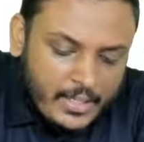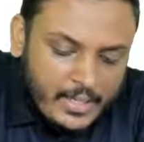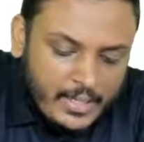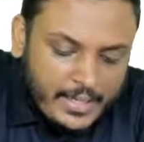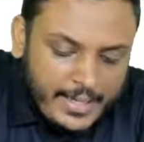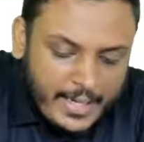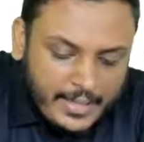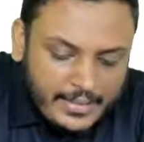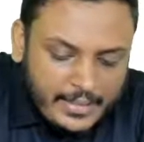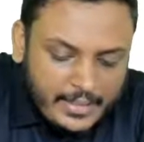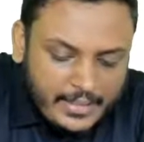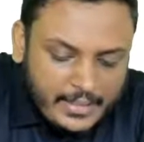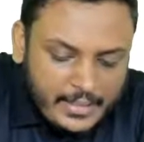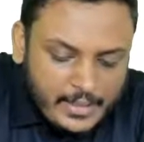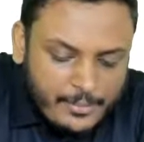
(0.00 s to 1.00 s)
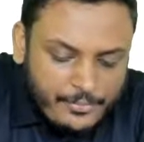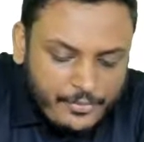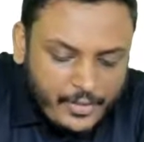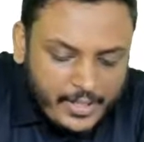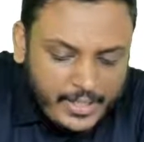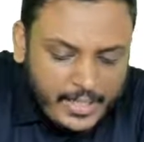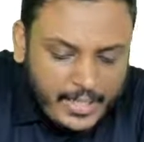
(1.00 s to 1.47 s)
another term
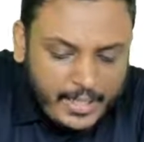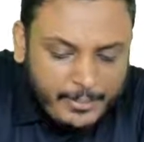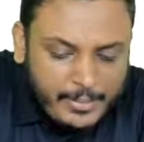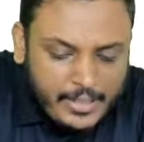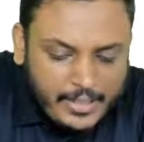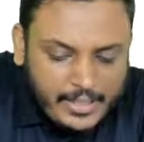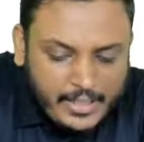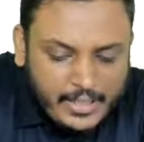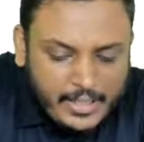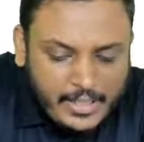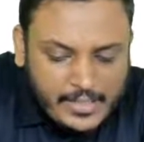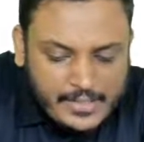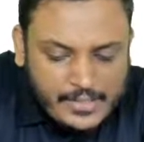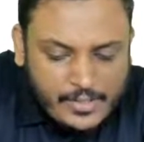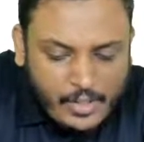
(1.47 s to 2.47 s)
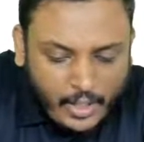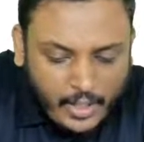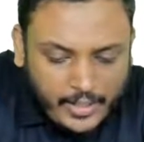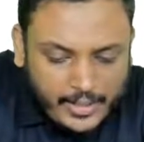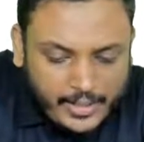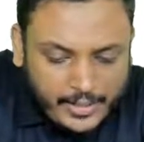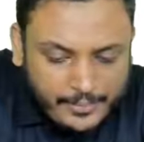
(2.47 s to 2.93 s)
for reliability is
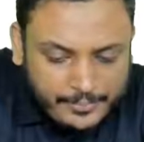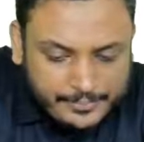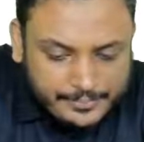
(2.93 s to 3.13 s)
quality.